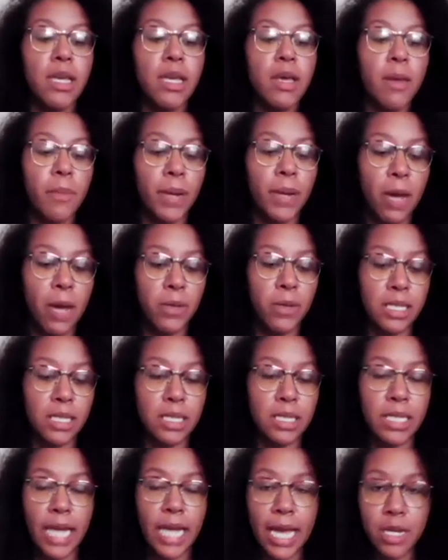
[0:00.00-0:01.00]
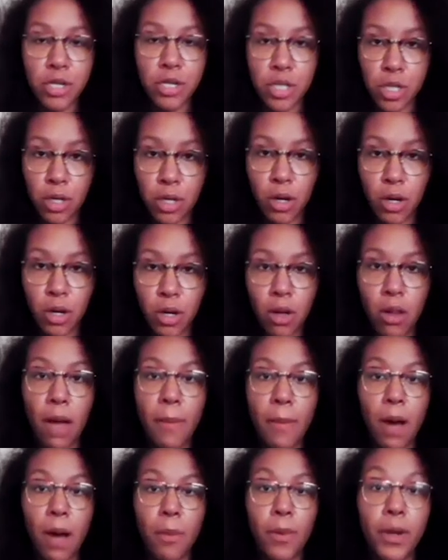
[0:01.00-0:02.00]
But I was intentional
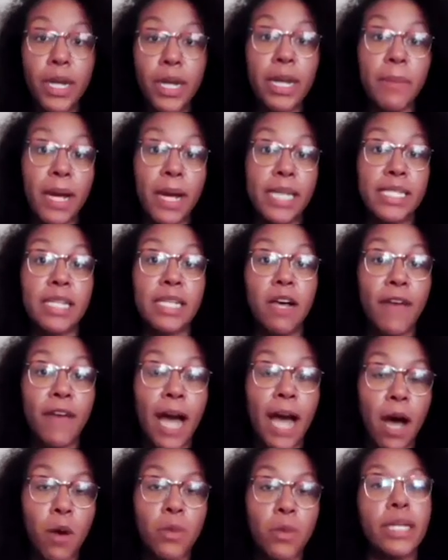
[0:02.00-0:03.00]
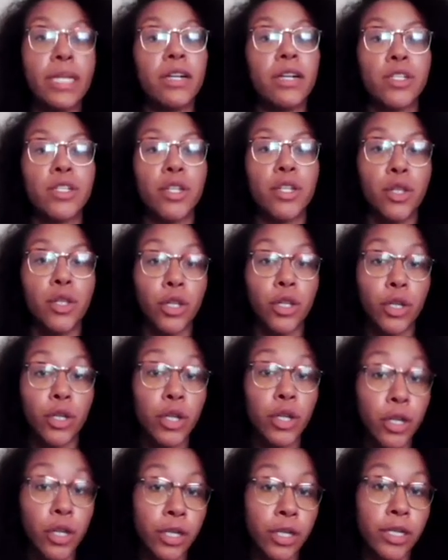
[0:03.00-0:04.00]
about putting myself out there to
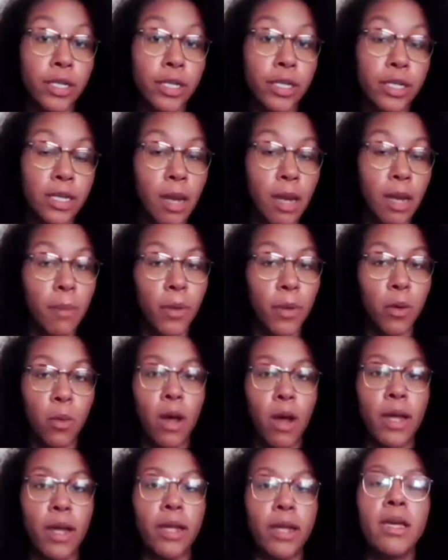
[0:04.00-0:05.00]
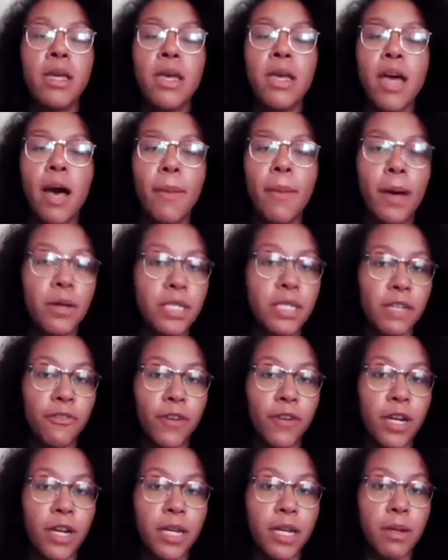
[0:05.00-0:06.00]
learn, number one, about
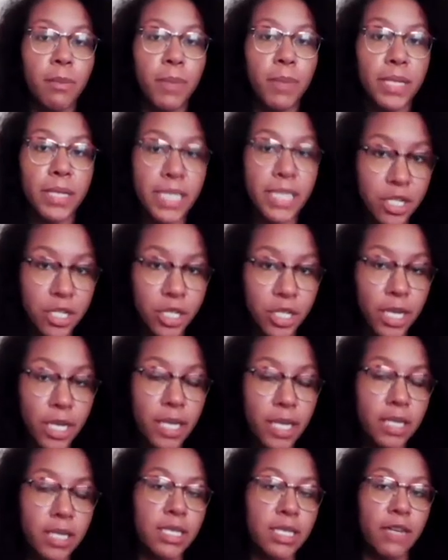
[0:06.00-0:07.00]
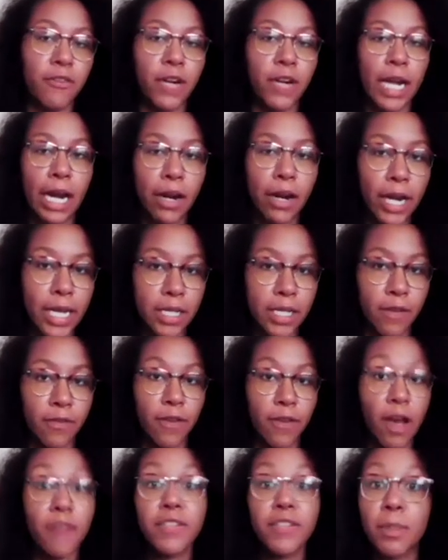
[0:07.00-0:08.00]
different positions, different areas
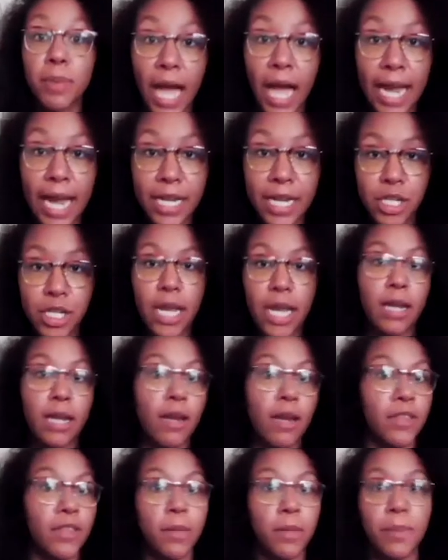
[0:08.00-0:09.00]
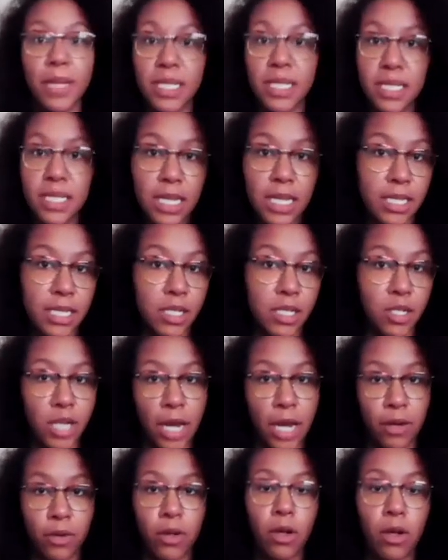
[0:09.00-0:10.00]
of supply chain, of the business in
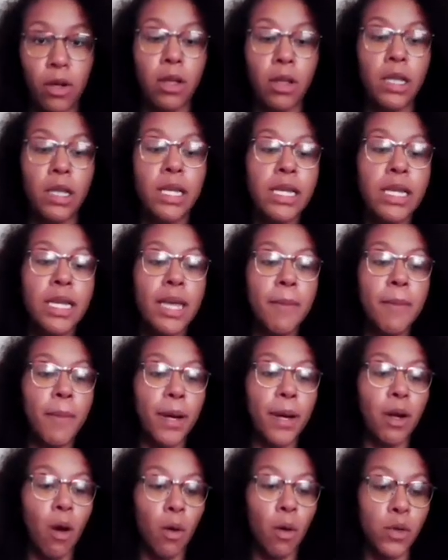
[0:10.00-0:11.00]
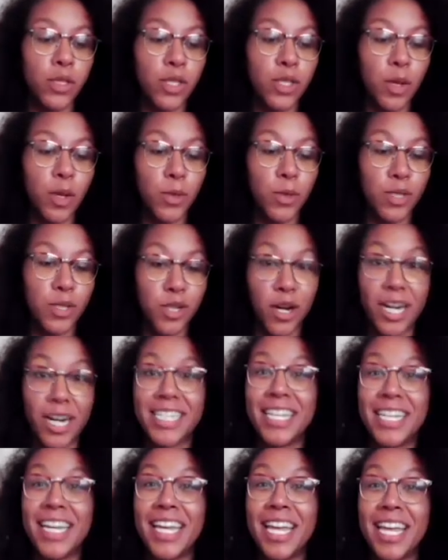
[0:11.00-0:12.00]
general, but also starting
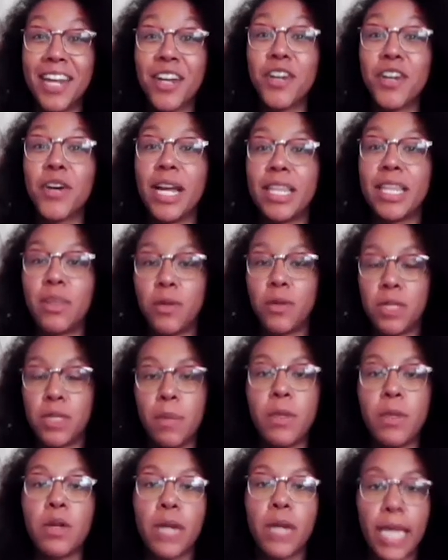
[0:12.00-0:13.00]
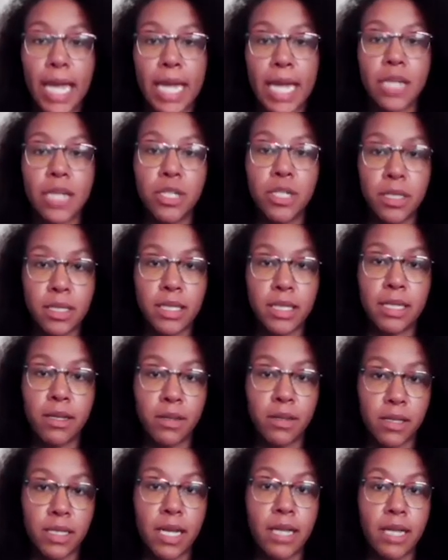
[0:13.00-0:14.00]
to integrate those communication skill
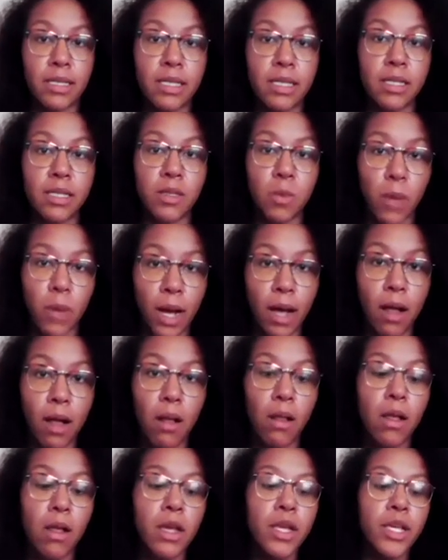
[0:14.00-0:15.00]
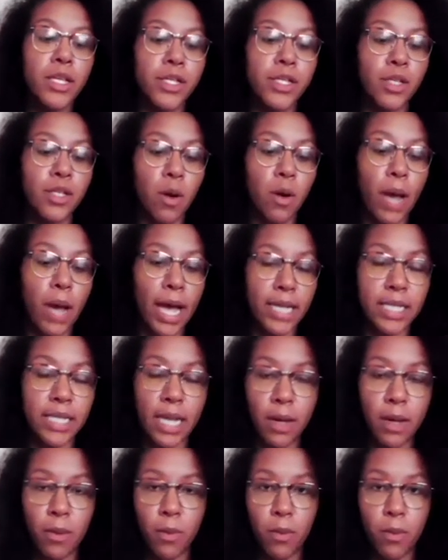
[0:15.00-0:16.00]
sets as well. So as
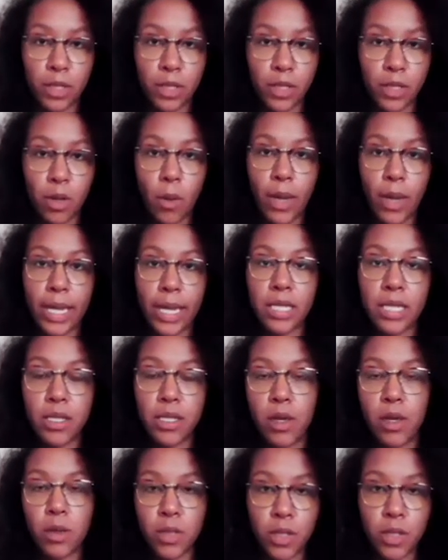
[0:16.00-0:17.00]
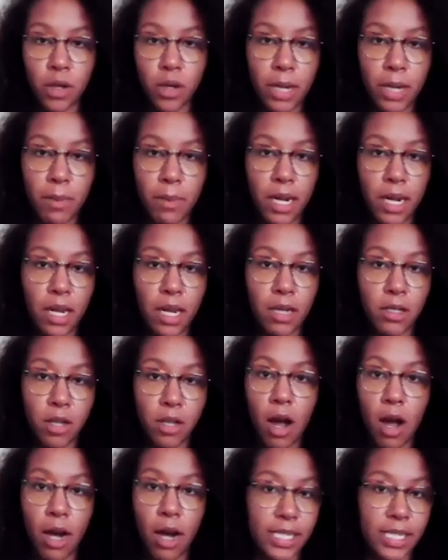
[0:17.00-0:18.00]
I was going into those 30-minute
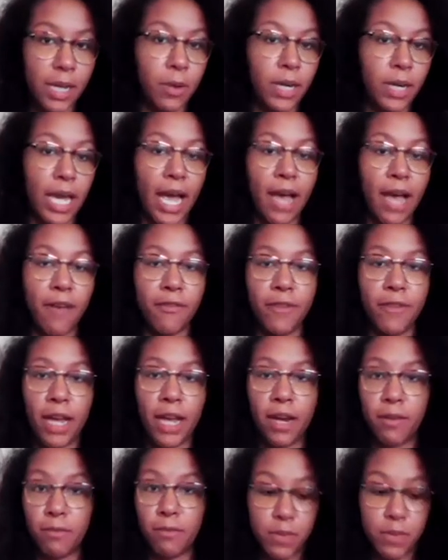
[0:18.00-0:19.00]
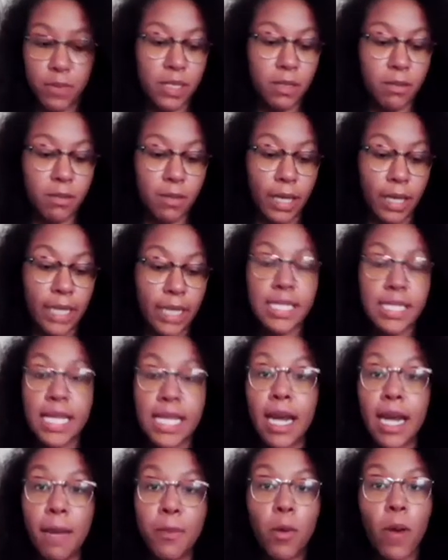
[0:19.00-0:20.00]
talks, I would have kind of like set
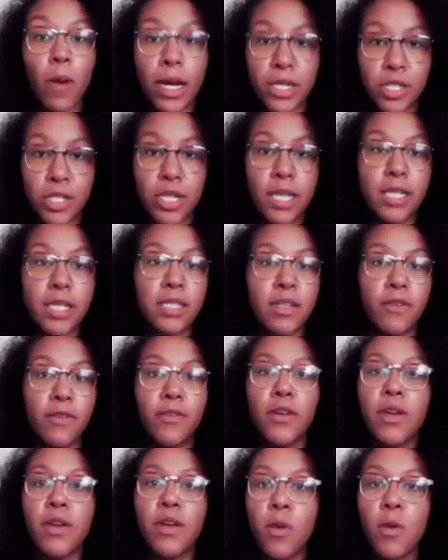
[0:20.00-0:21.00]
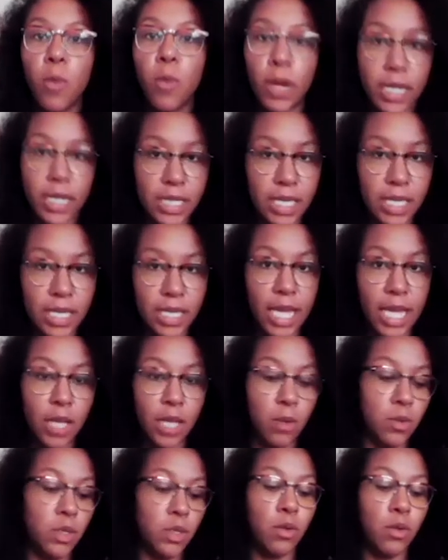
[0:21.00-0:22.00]
up questions of what is it that you
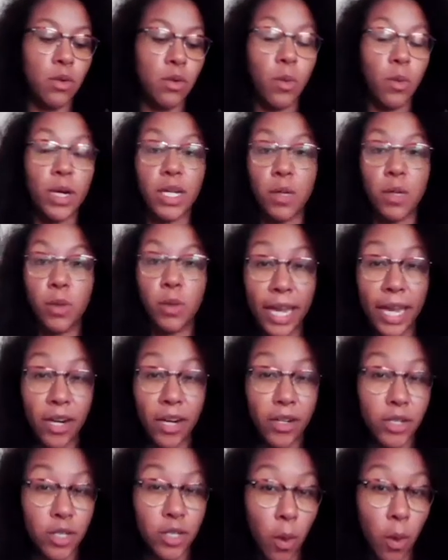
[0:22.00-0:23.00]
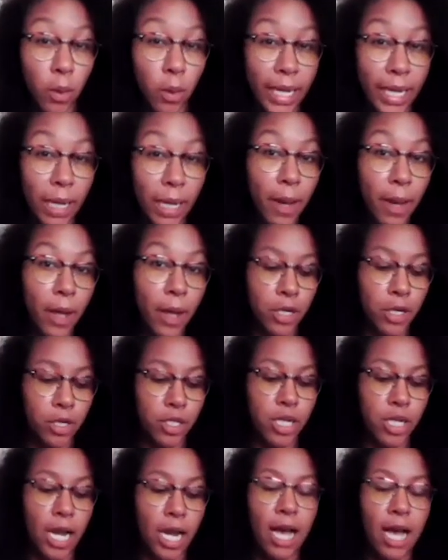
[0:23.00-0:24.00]
do? What do you like or don't like about your
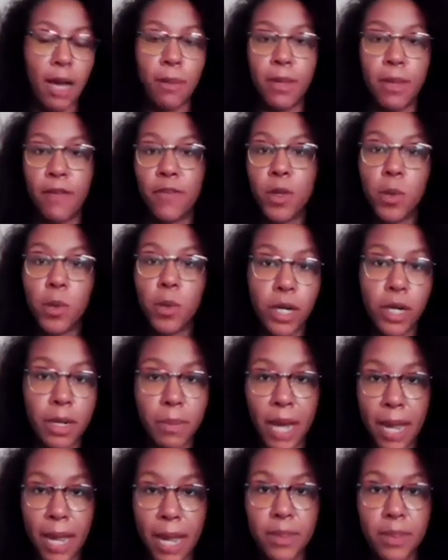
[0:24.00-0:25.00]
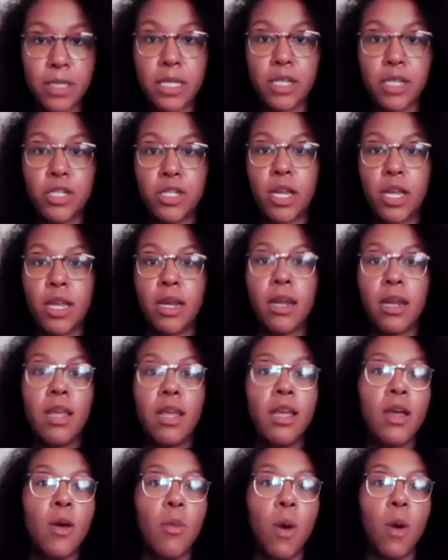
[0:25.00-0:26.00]
job? If you were in my position,
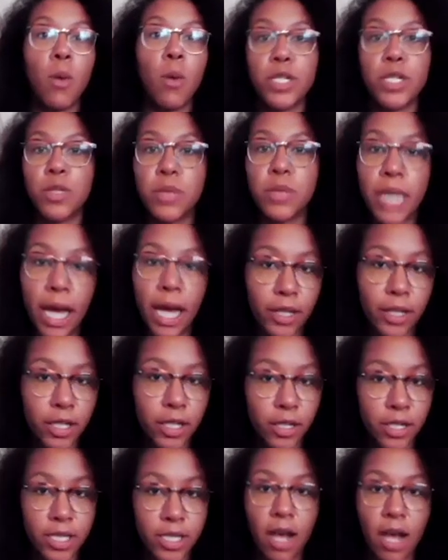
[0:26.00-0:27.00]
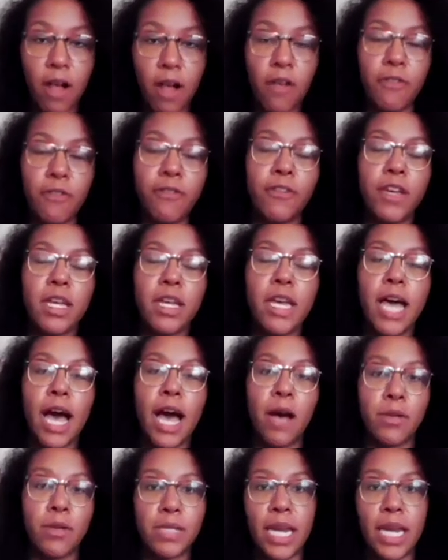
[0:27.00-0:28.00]
what would you tell yourself?
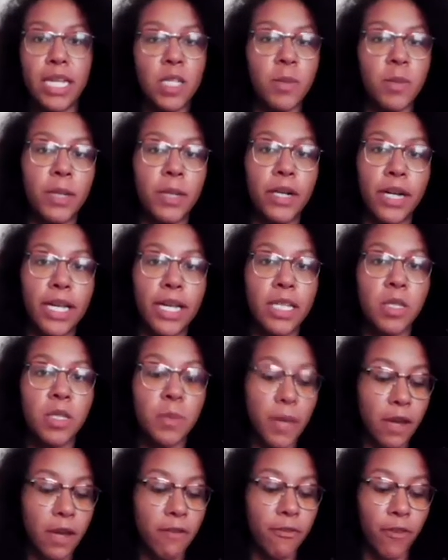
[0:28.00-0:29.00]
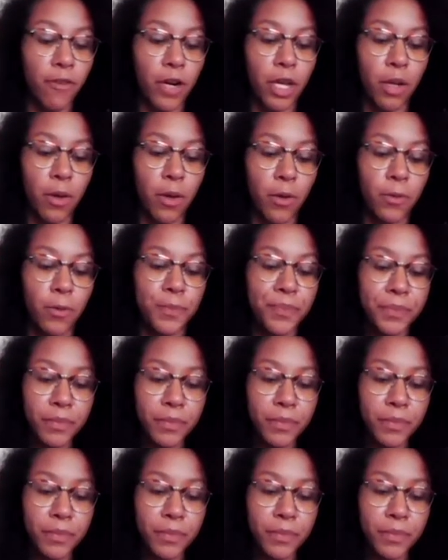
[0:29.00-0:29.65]
How's that experience been for you?